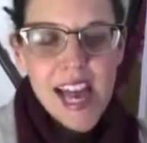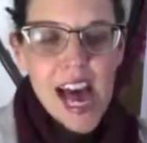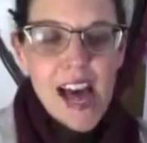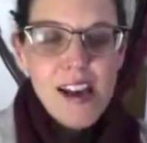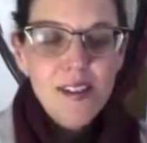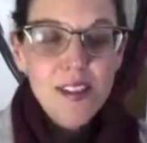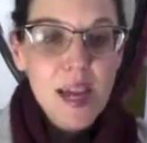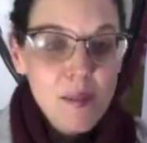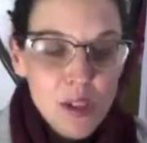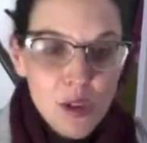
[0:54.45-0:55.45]
I'll
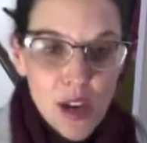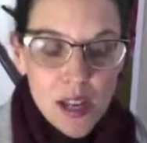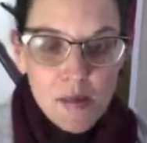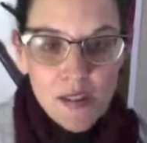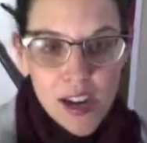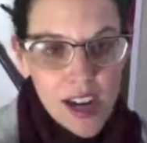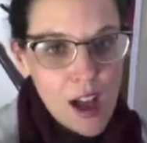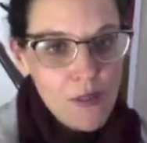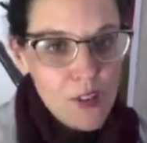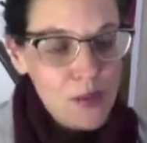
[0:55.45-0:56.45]
demonstrate and be very
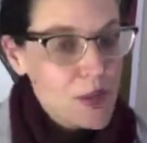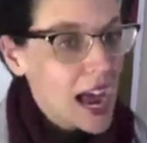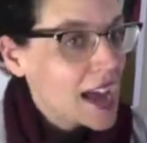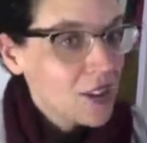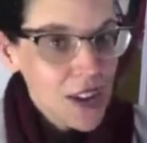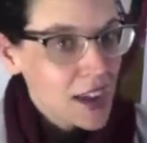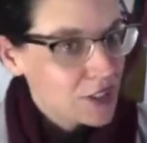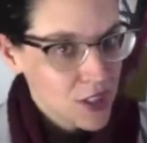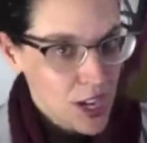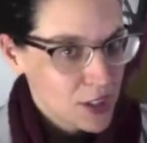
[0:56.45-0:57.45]
helpful, but I don't
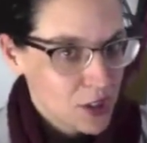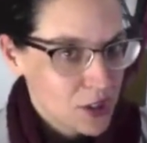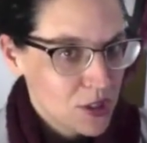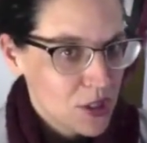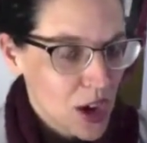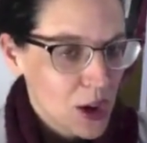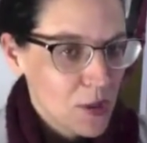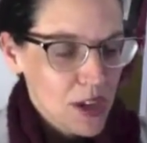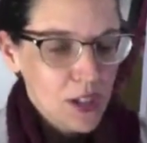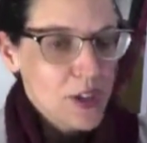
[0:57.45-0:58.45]
ever touch students'
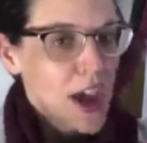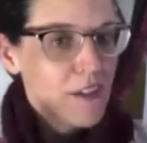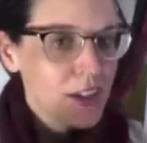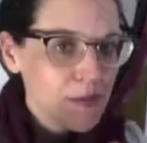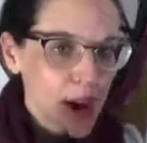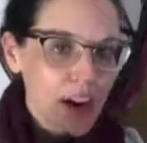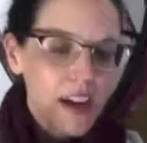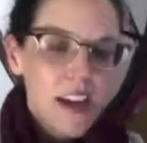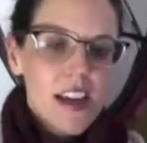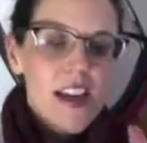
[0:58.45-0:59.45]
artwork. So every
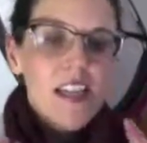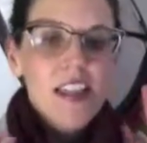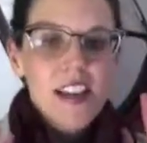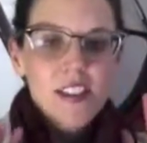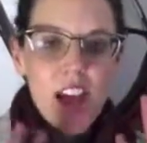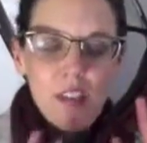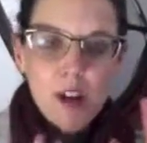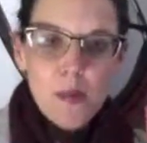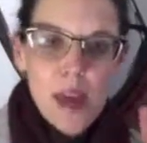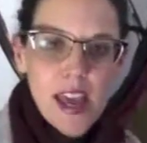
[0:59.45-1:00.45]
mark that is on
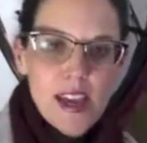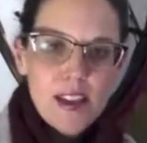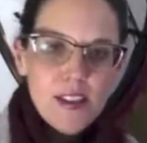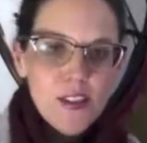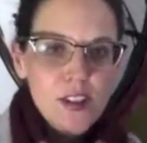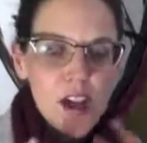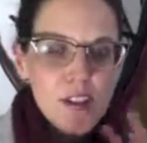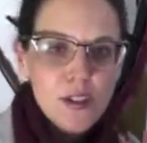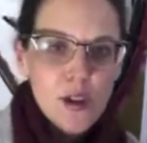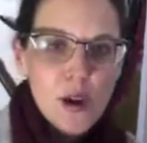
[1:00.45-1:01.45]
their page, that's on
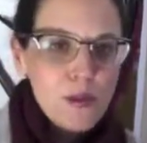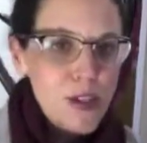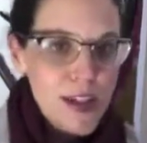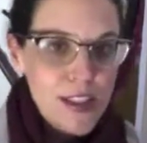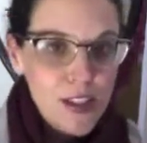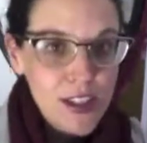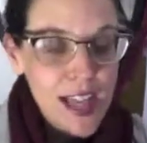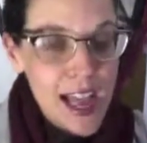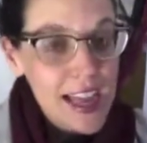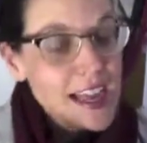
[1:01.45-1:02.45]
their sculpture, in their
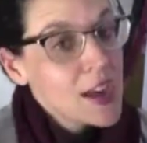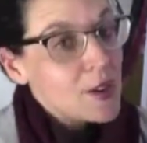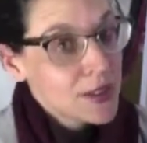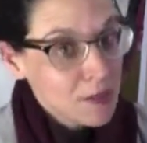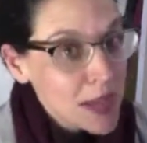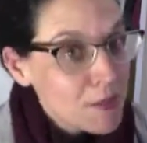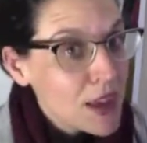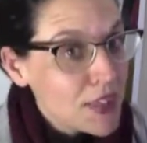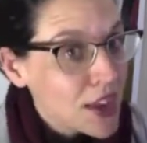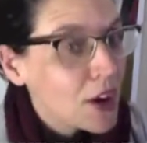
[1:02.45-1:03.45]
clay, was made
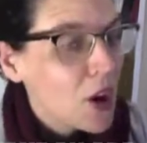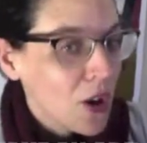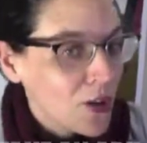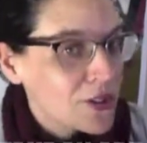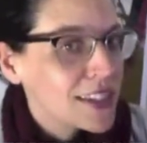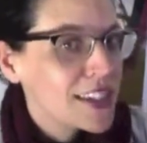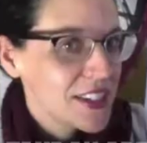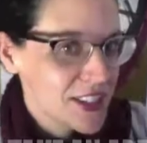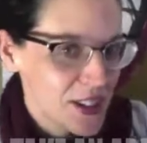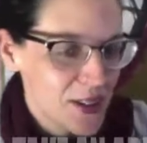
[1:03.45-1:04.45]
by their own
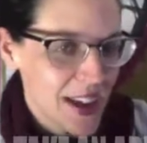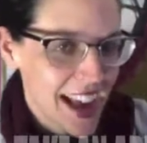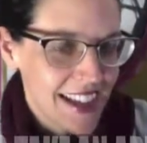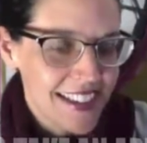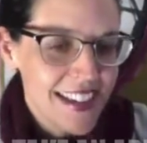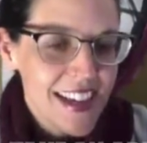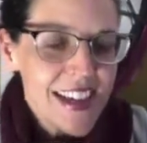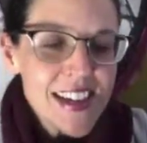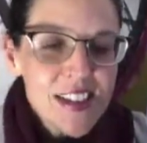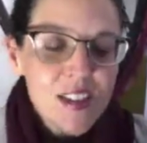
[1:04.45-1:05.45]
two hands.
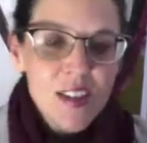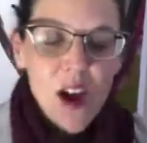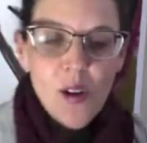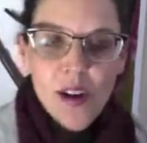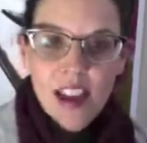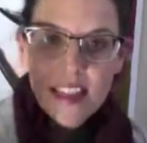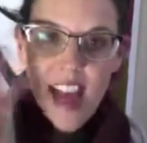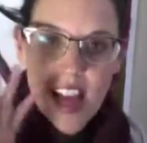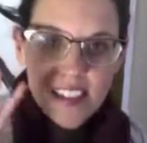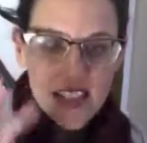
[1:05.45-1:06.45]
So in
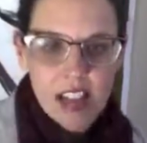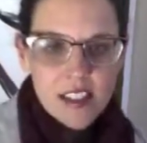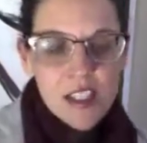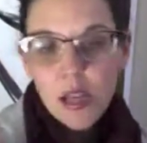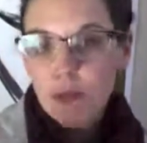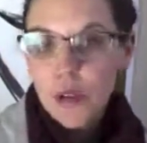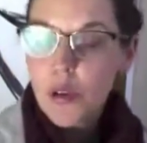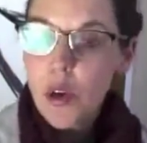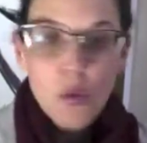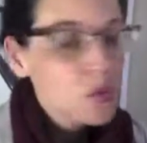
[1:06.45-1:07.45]
that sense, the
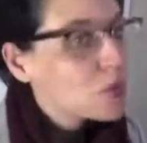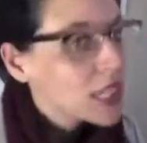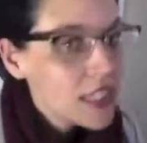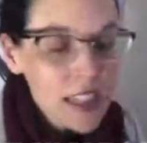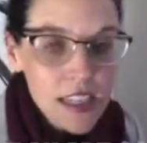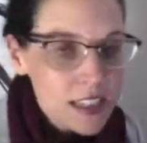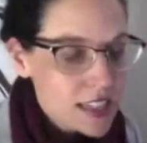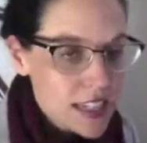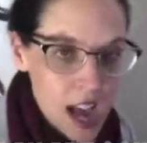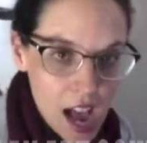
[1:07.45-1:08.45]
computer really is
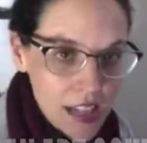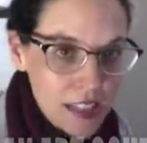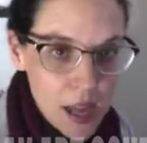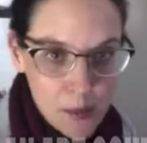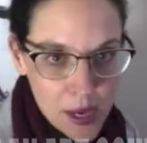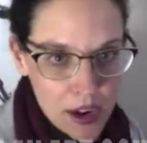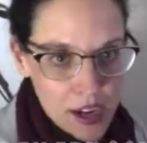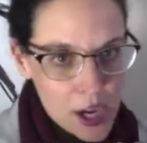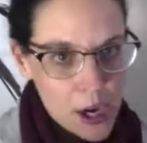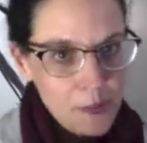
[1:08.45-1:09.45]
not a
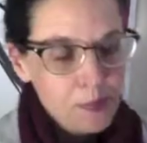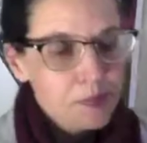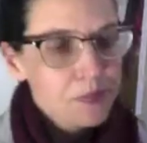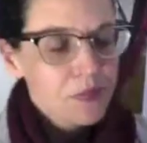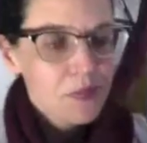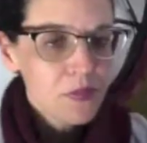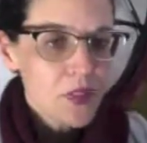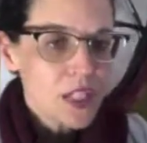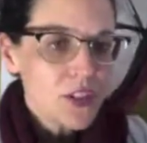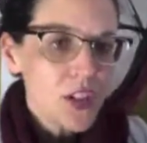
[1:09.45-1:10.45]
barrier.
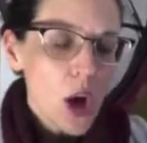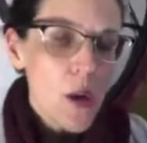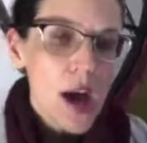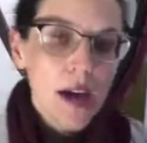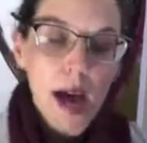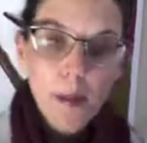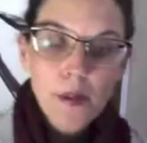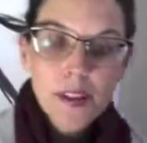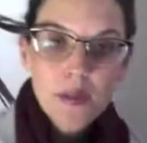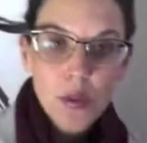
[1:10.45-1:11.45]
So a
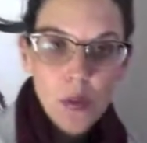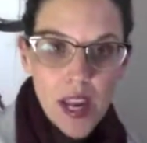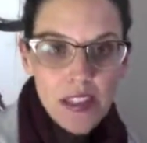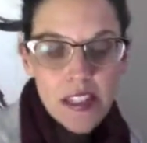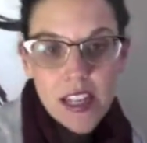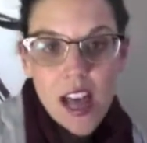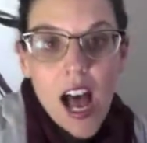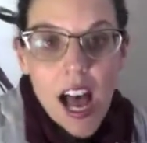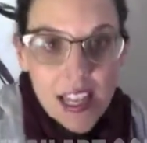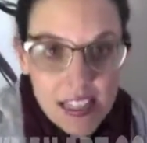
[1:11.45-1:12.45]
couple of different ways that
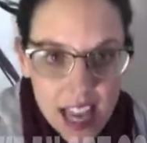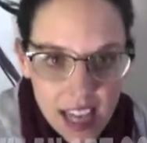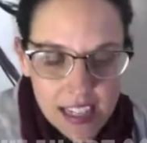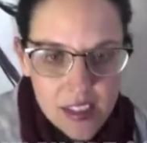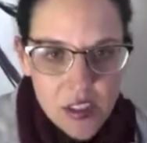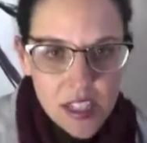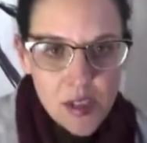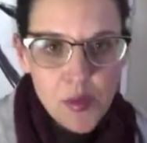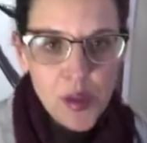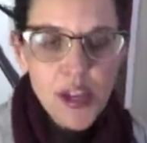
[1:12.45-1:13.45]
content is
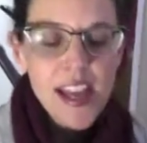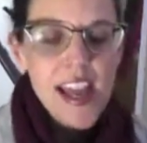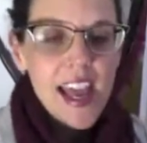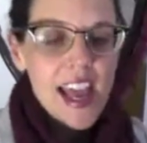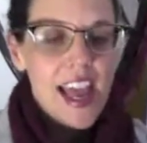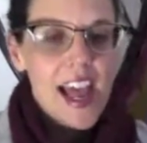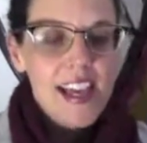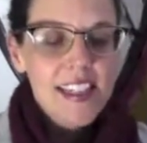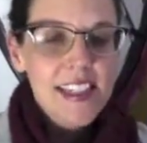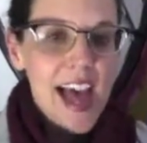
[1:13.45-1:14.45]
delivered
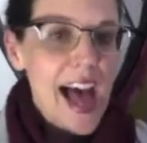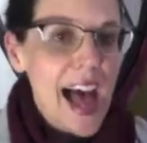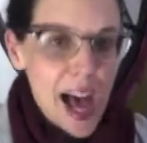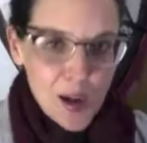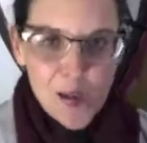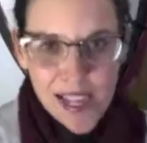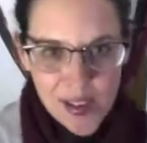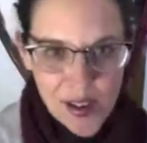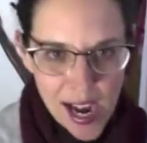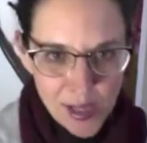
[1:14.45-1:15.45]
and how we
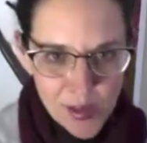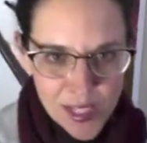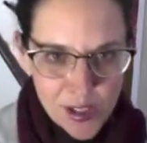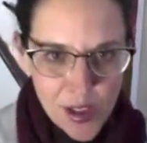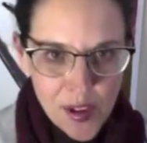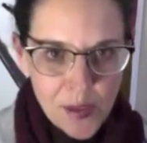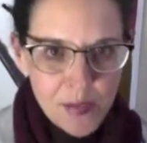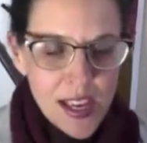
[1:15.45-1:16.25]
interact with each other.